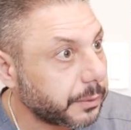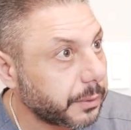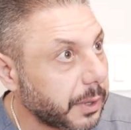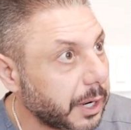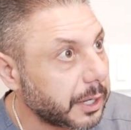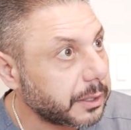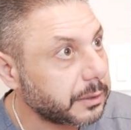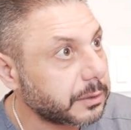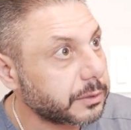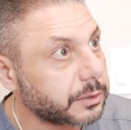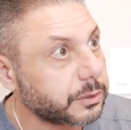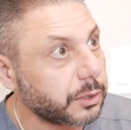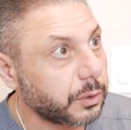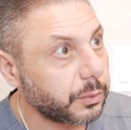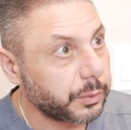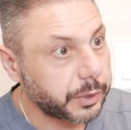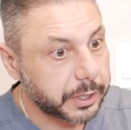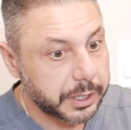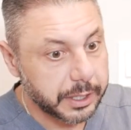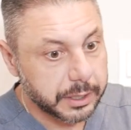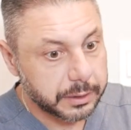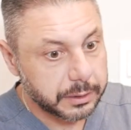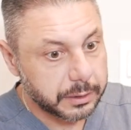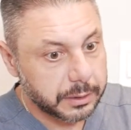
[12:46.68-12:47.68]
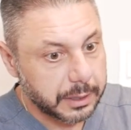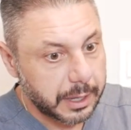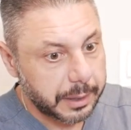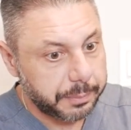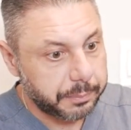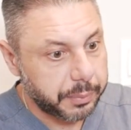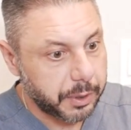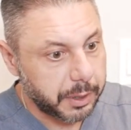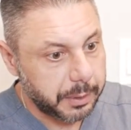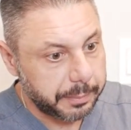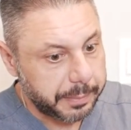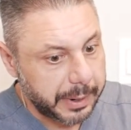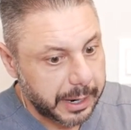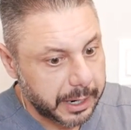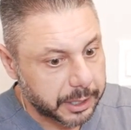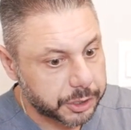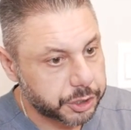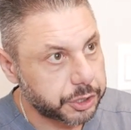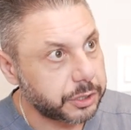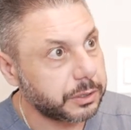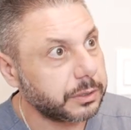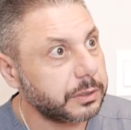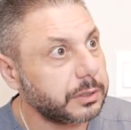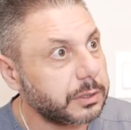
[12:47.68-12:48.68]
right? So we get that pump
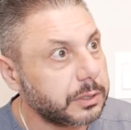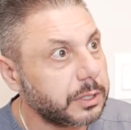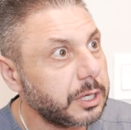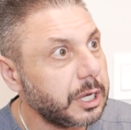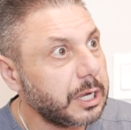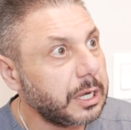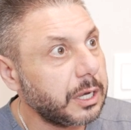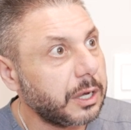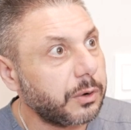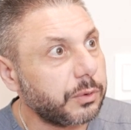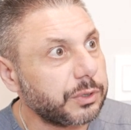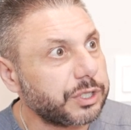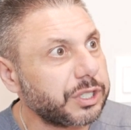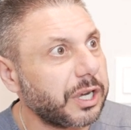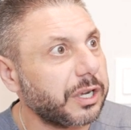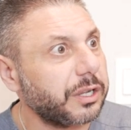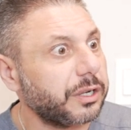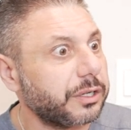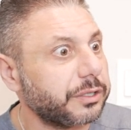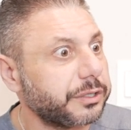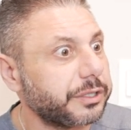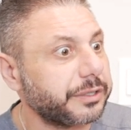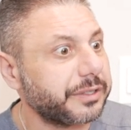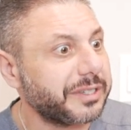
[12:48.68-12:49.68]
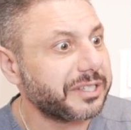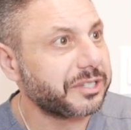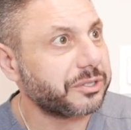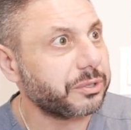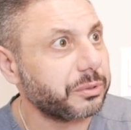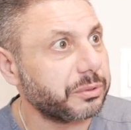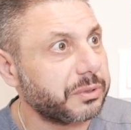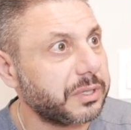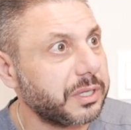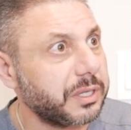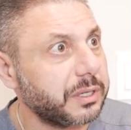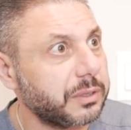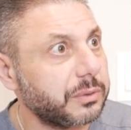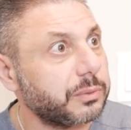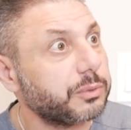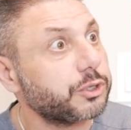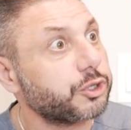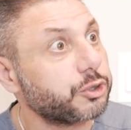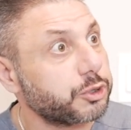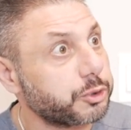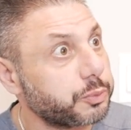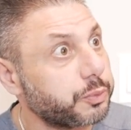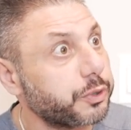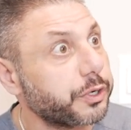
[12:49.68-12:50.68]
action, which I learned in SOT,
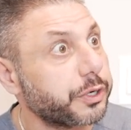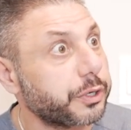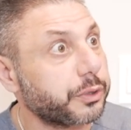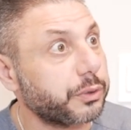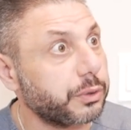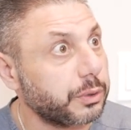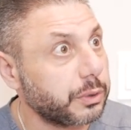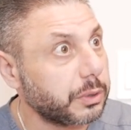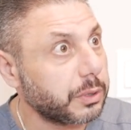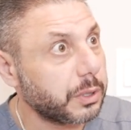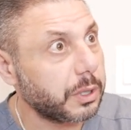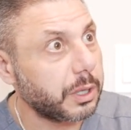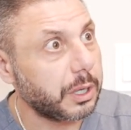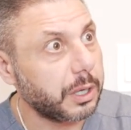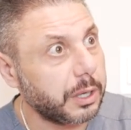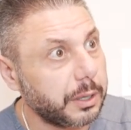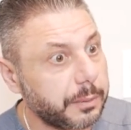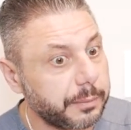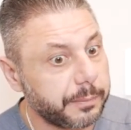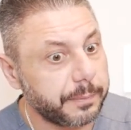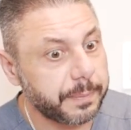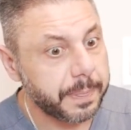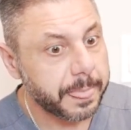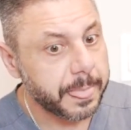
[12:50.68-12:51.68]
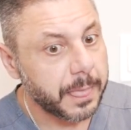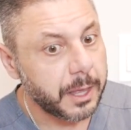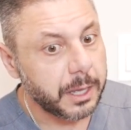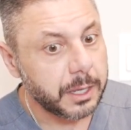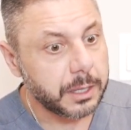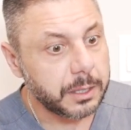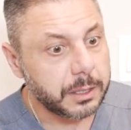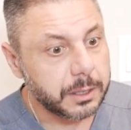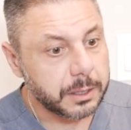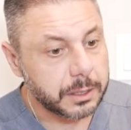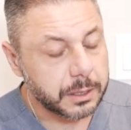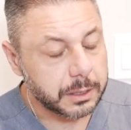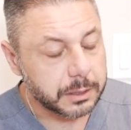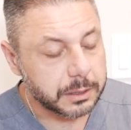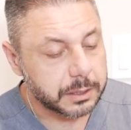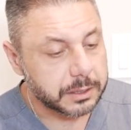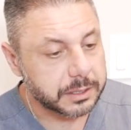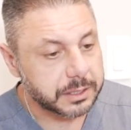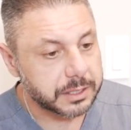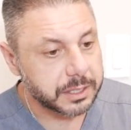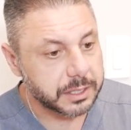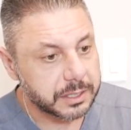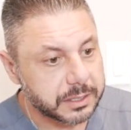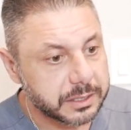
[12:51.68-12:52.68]
which was pretty cool. The
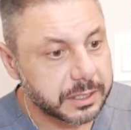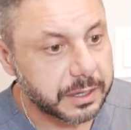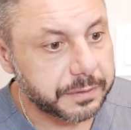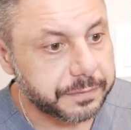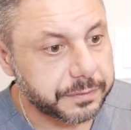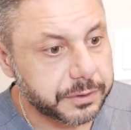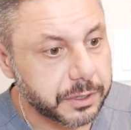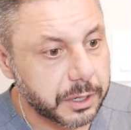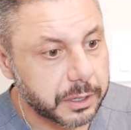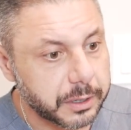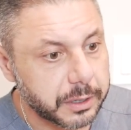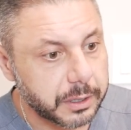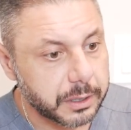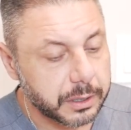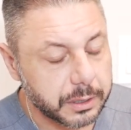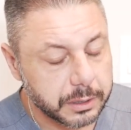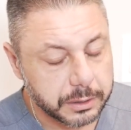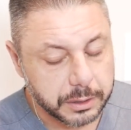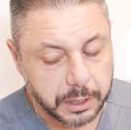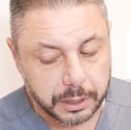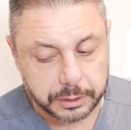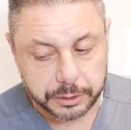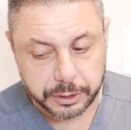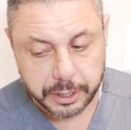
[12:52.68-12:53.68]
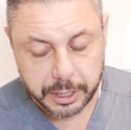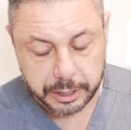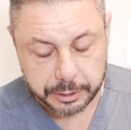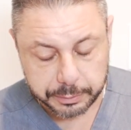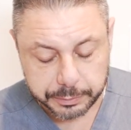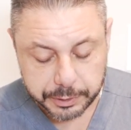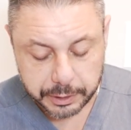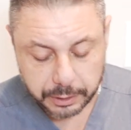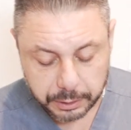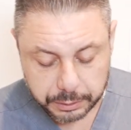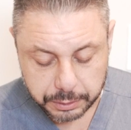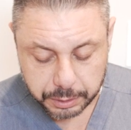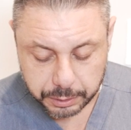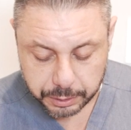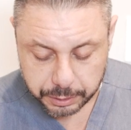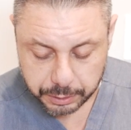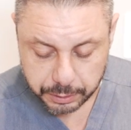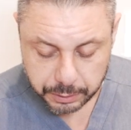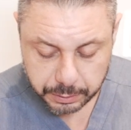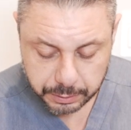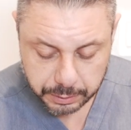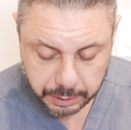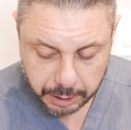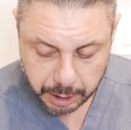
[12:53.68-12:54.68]
CSF, Dr. Adam Del
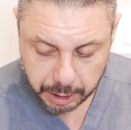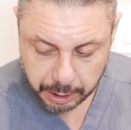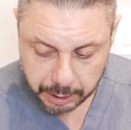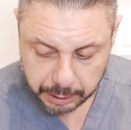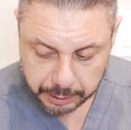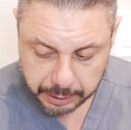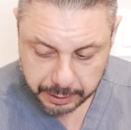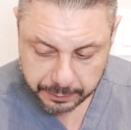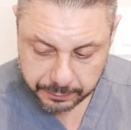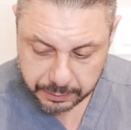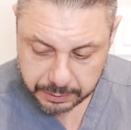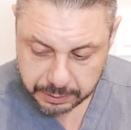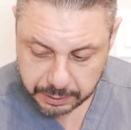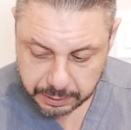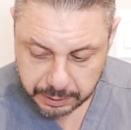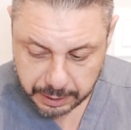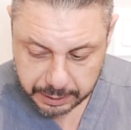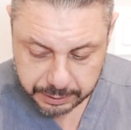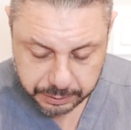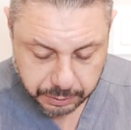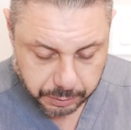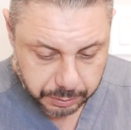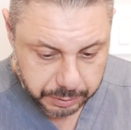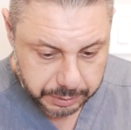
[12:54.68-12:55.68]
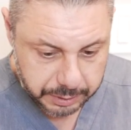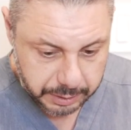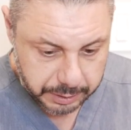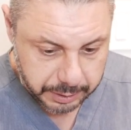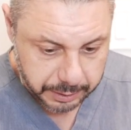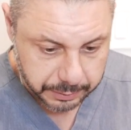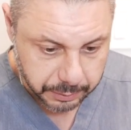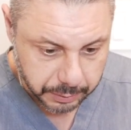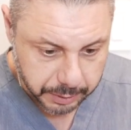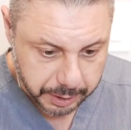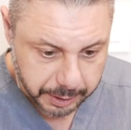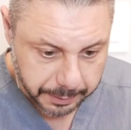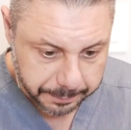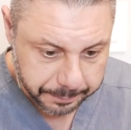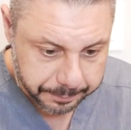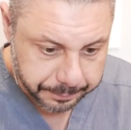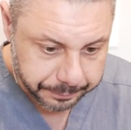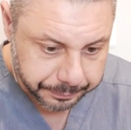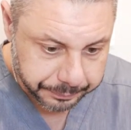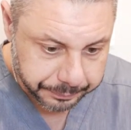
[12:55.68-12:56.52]
Toro, gave us a nice course on that. Okay.